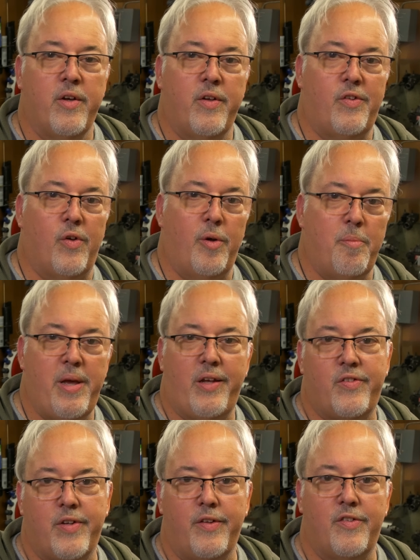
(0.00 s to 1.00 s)
So it makes
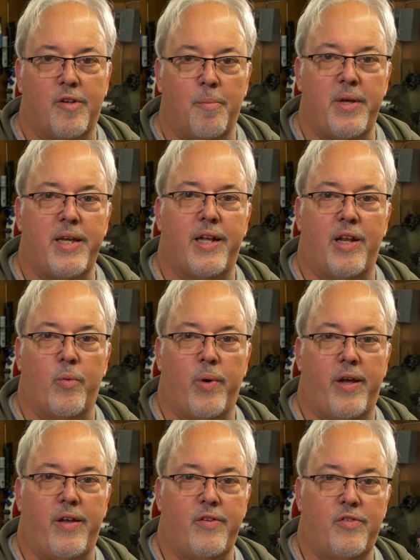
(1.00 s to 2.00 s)
sense to me
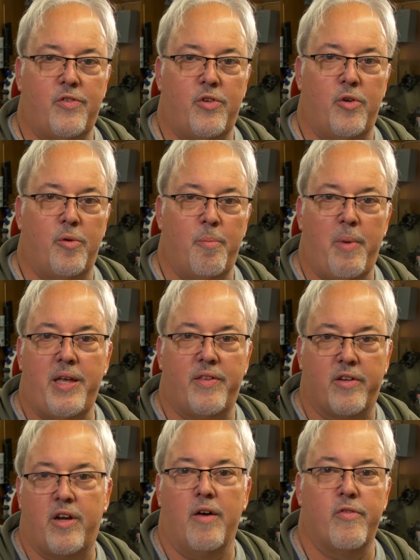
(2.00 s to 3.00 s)
anyways to make
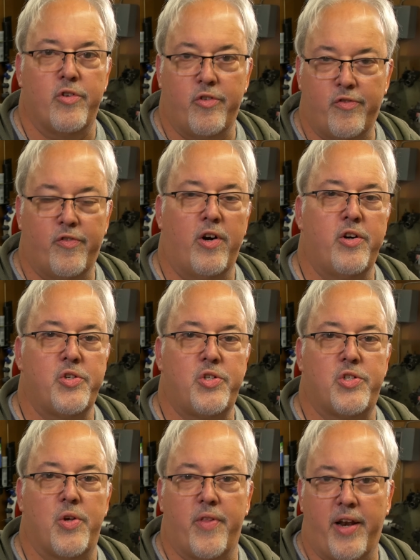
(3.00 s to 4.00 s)
the covers first
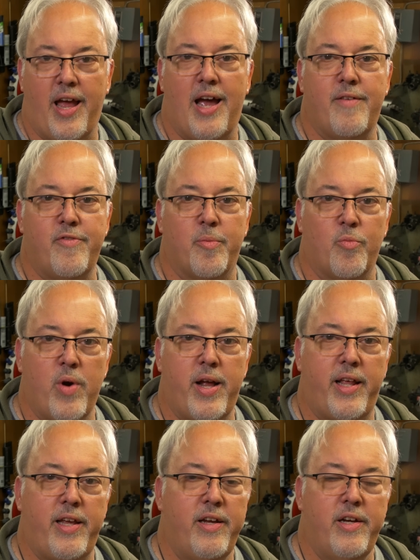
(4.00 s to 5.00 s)
so that I have them
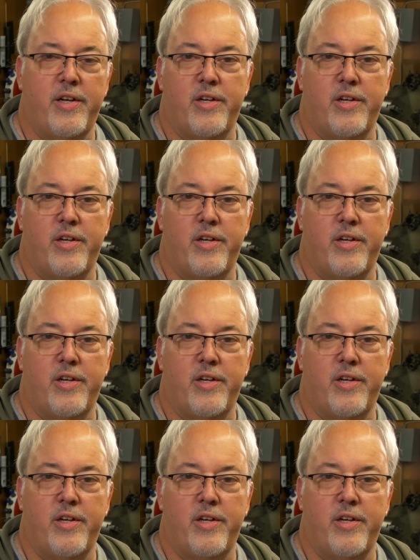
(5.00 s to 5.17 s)
ready.